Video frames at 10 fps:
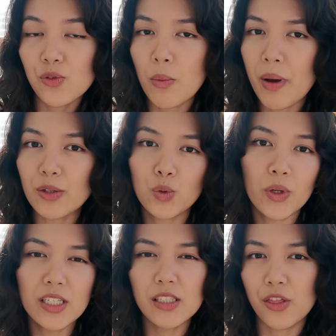to about
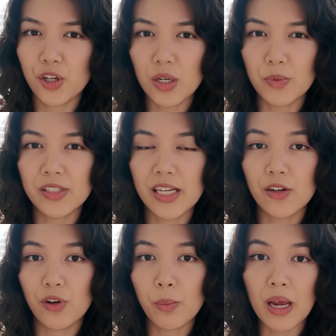20 to 30%
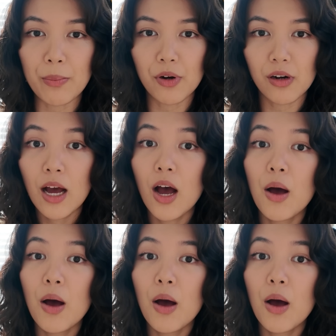of your paper.